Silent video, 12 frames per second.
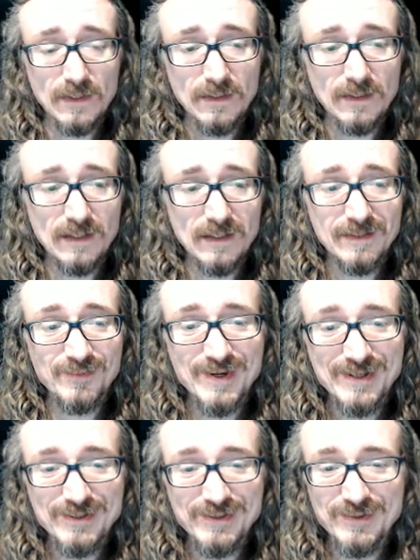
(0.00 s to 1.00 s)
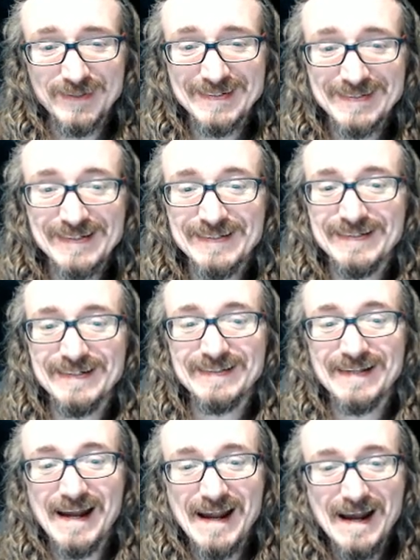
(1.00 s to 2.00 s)
uh, than what you intended it
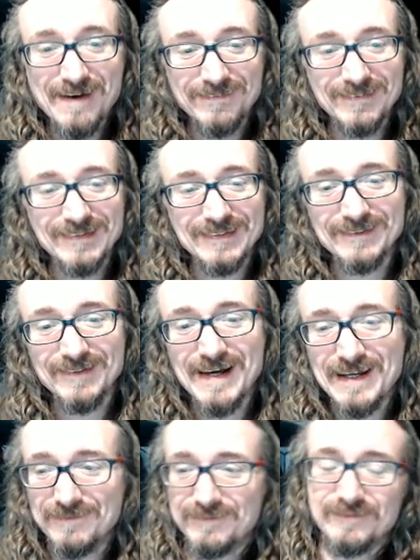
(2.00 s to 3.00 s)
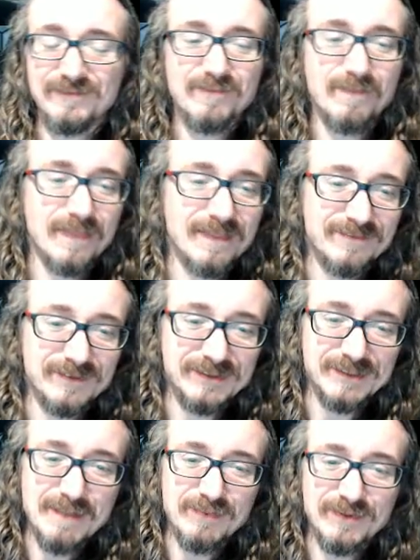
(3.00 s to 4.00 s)
to have. so, a lot of, for
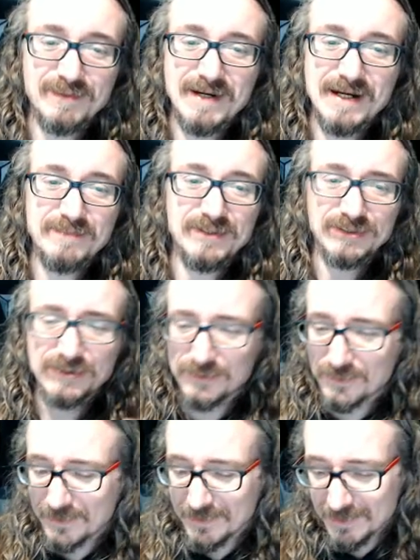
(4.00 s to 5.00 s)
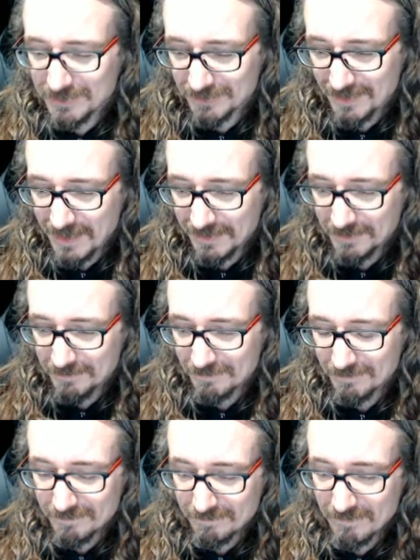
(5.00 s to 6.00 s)
example, there might be a story that's trying to
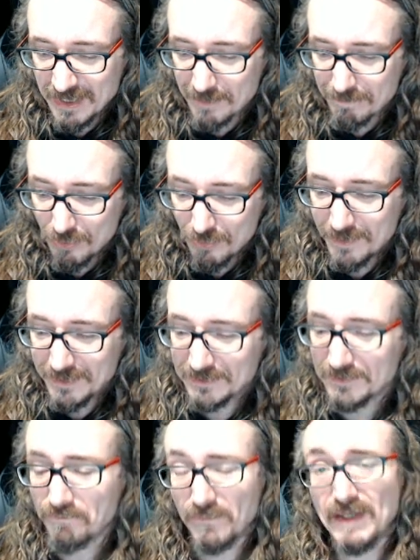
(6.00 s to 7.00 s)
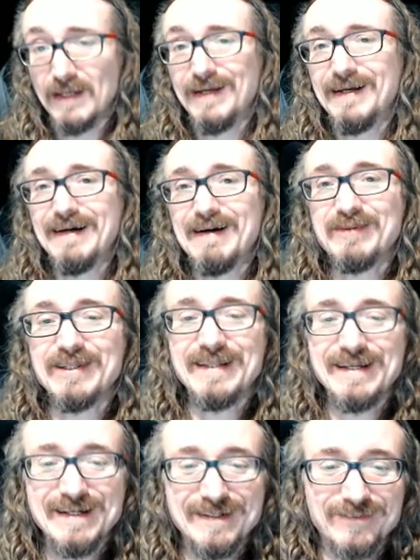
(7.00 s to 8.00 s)
make a point, uh, but then
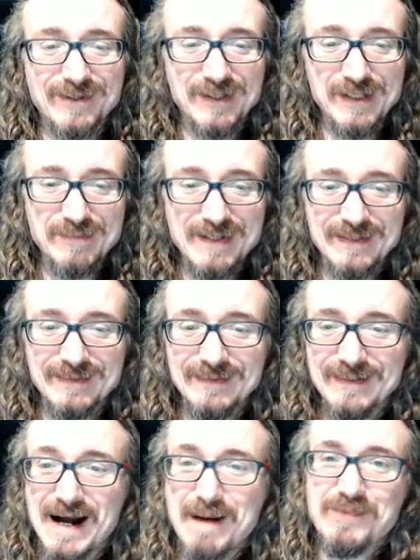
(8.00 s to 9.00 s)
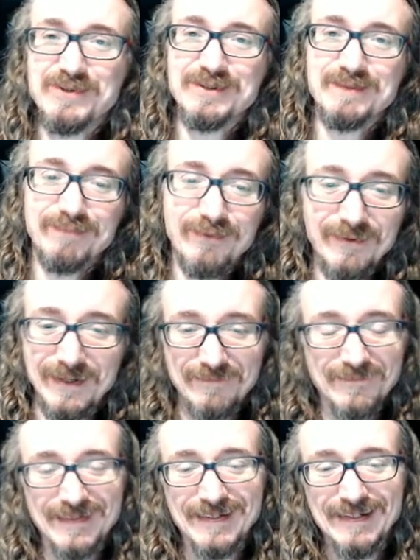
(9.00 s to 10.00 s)
they inadvertently make the opposite point.
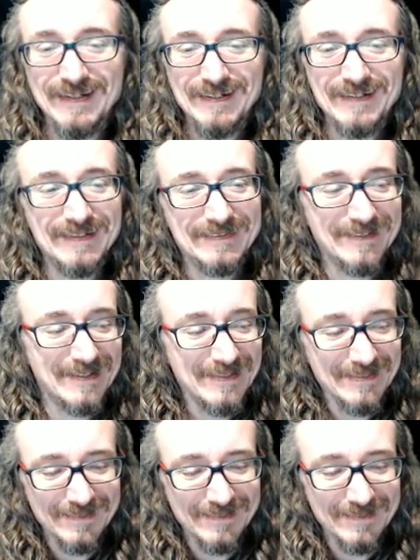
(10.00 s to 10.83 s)
So I think the